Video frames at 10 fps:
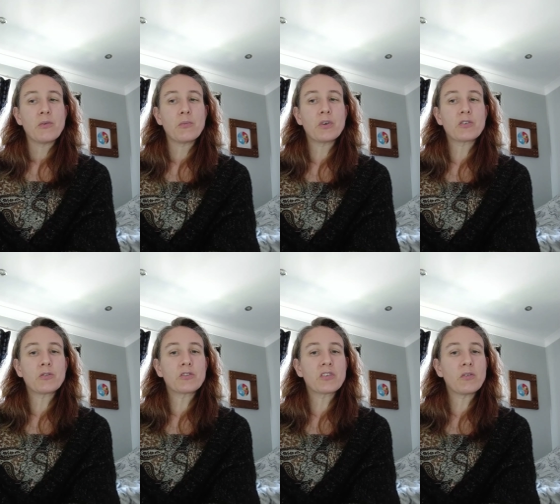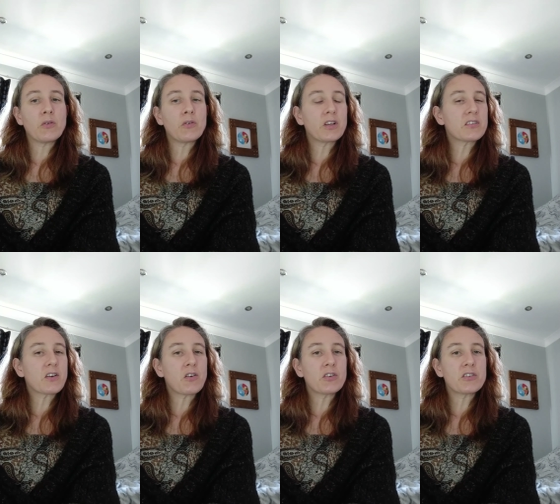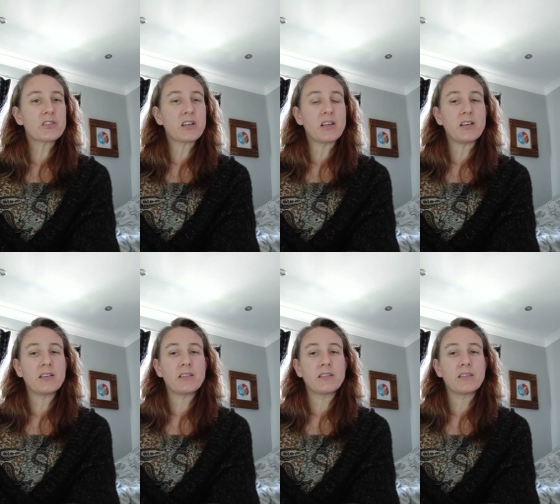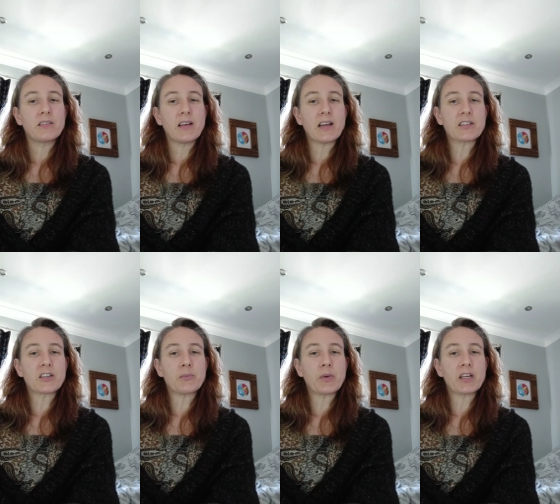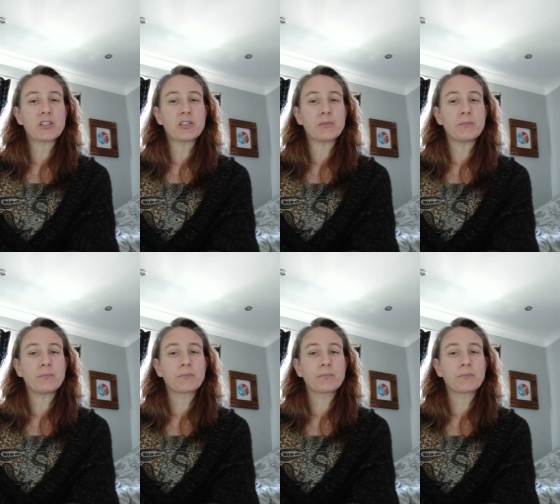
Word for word: but also all its honesty and compassion,